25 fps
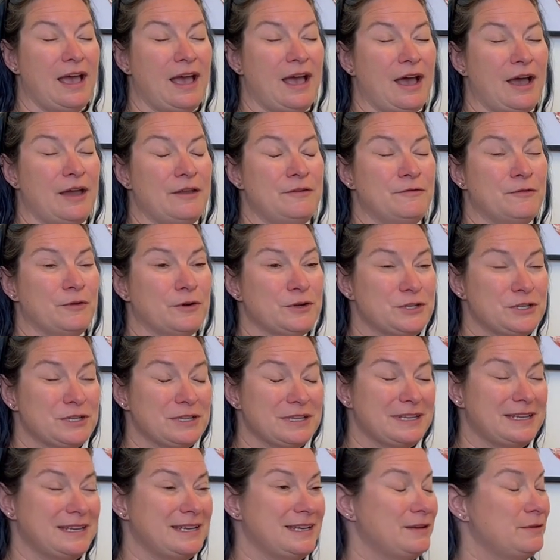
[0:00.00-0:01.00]

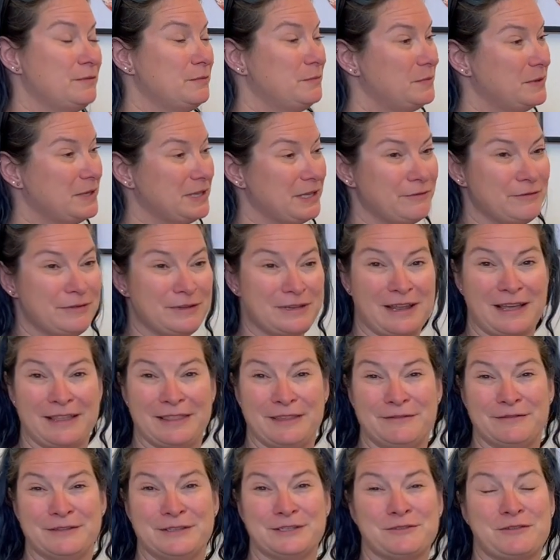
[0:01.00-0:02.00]
Unfortunately, I
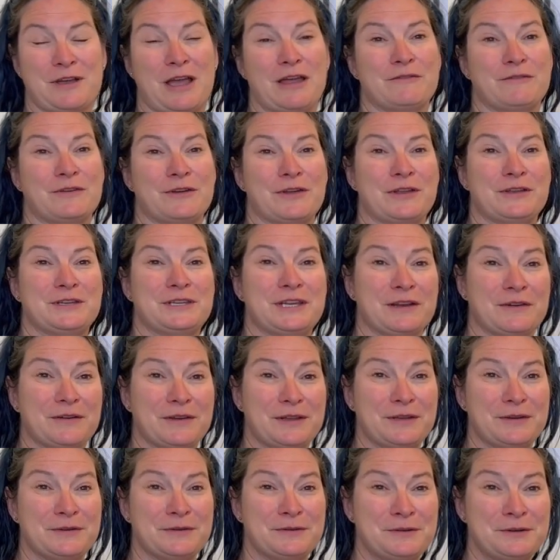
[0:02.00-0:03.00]
live in Stratford,
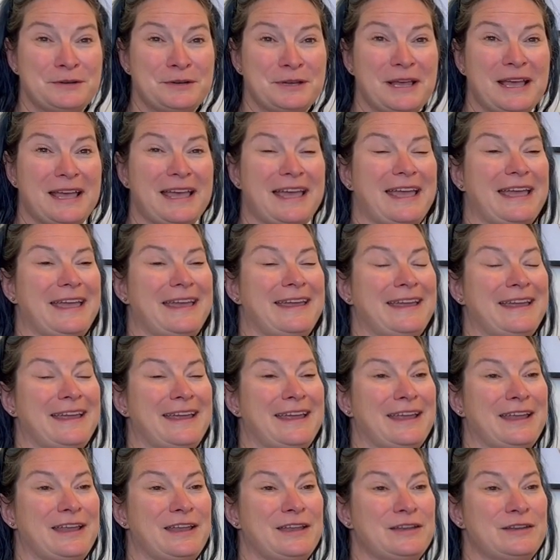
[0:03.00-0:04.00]
Ontario,
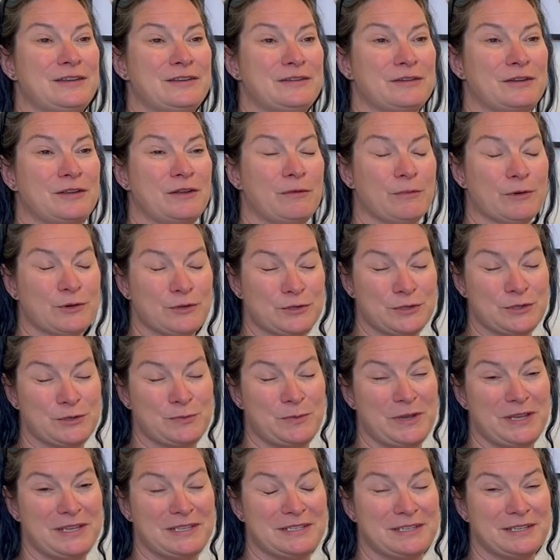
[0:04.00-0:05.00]
and commercial
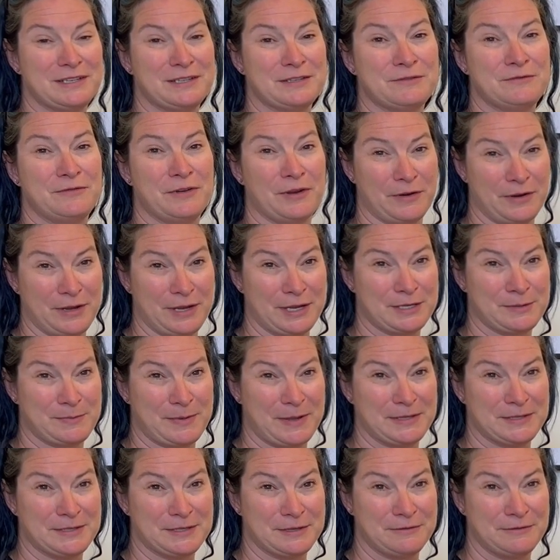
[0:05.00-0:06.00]
space is very
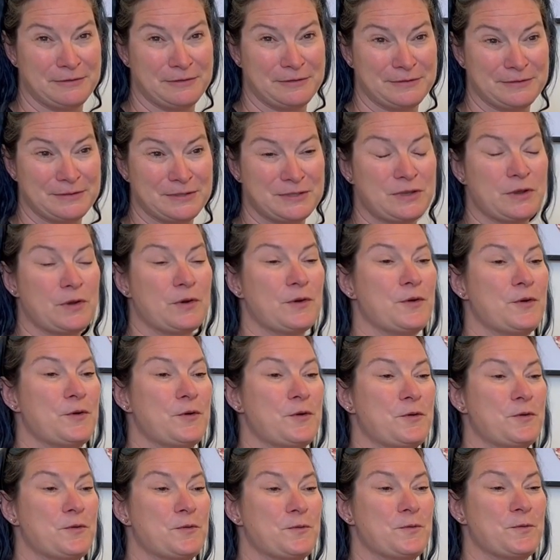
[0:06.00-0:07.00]
expensive.
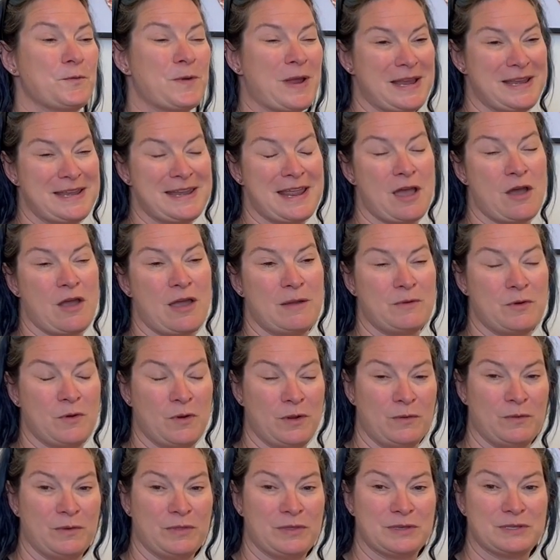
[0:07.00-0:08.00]
So right now I'm
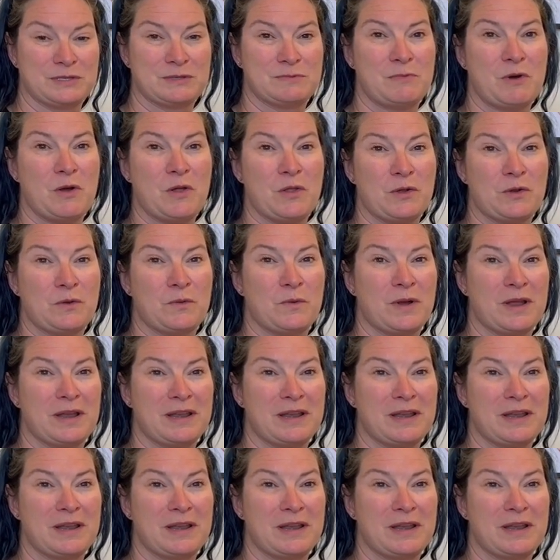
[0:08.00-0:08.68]
going with a smaller